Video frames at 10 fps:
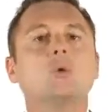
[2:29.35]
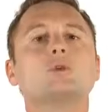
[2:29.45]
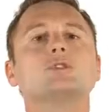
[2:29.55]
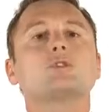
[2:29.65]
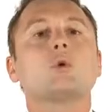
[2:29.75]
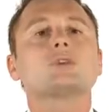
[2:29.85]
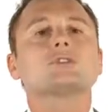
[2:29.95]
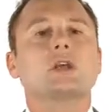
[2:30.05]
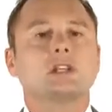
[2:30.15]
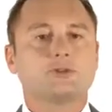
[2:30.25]
which of course
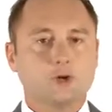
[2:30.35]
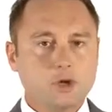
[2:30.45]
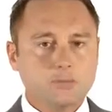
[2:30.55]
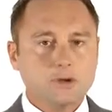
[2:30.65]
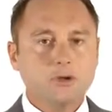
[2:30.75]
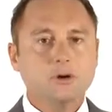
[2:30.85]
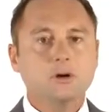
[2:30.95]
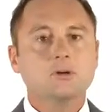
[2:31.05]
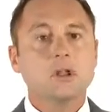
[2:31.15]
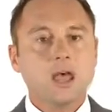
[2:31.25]
stands for
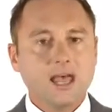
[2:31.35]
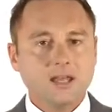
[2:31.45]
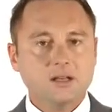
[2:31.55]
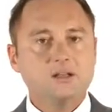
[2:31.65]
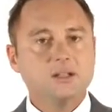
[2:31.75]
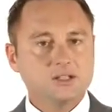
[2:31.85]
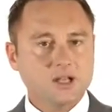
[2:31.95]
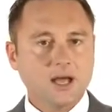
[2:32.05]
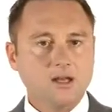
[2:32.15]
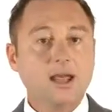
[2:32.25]
Computer Aided Design.